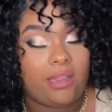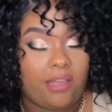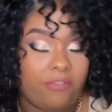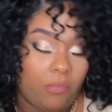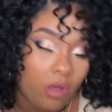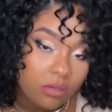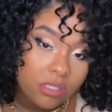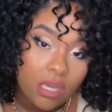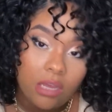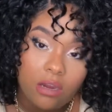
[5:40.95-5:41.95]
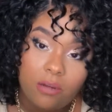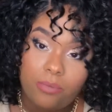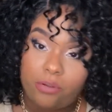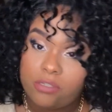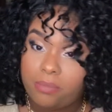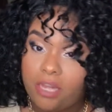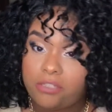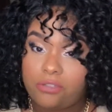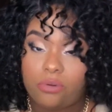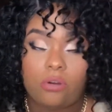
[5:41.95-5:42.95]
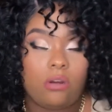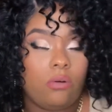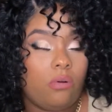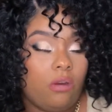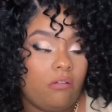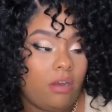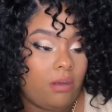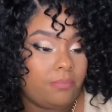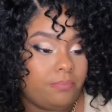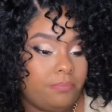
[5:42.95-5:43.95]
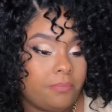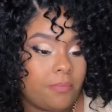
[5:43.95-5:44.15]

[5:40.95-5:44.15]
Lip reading: like from Ulta or beauty supply store or